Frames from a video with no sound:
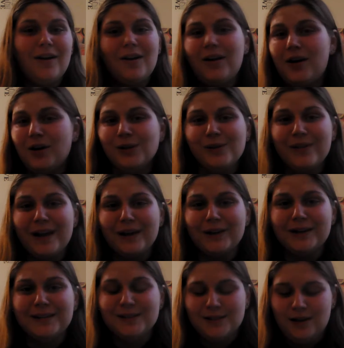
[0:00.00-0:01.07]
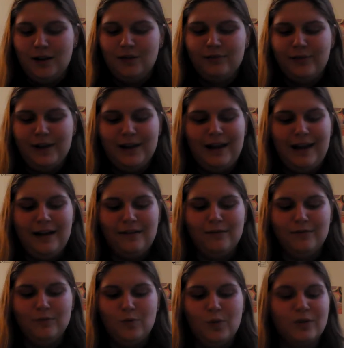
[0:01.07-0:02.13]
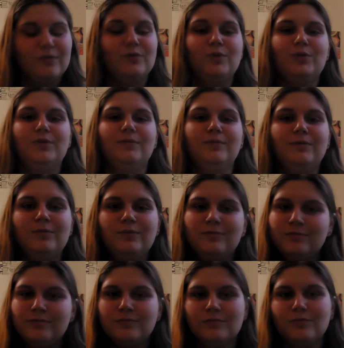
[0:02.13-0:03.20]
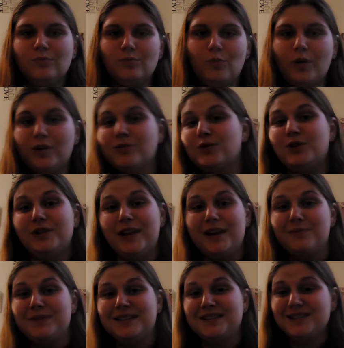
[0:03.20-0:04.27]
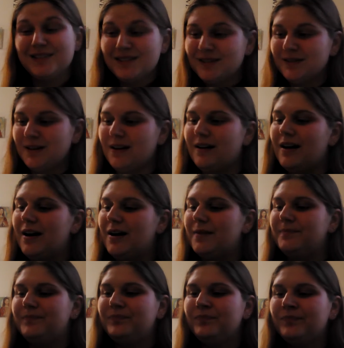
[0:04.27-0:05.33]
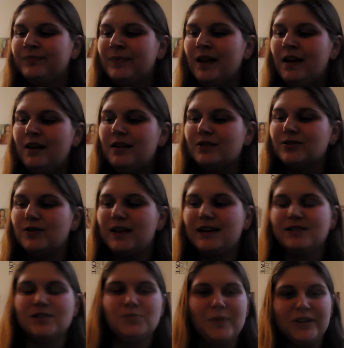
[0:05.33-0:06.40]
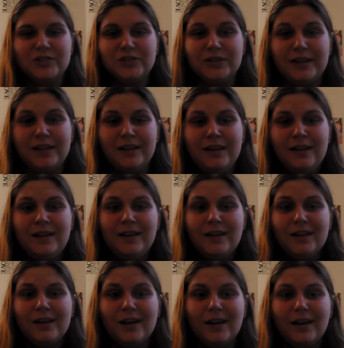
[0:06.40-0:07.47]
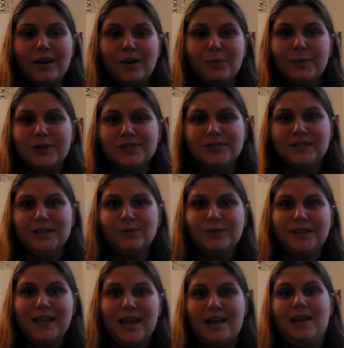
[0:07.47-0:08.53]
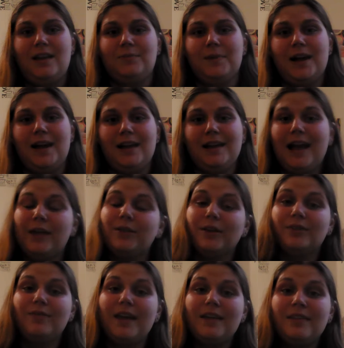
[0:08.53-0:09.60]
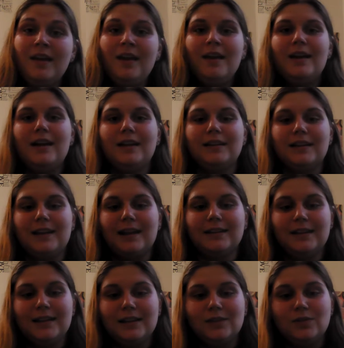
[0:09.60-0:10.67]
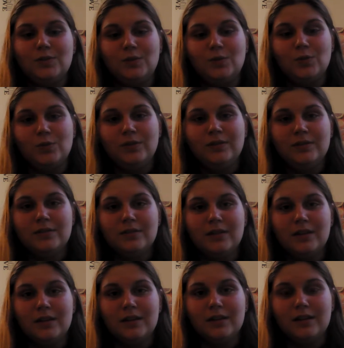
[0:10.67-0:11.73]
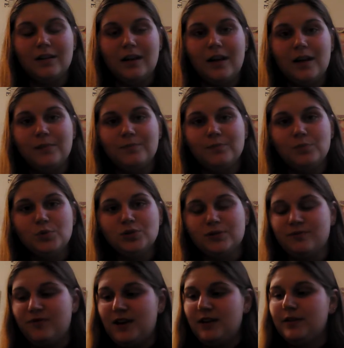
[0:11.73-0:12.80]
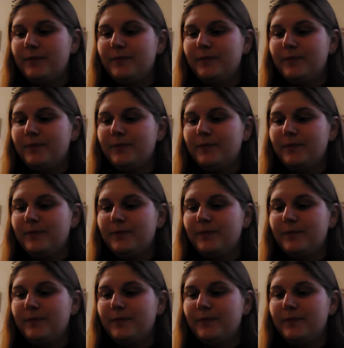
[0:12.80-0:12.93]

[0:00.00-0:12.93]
all of that great stuff, and have wonderful, wonderful enlightenments. So that's especially personally with taking my Catholic faith and connecting it to the Muslim faith.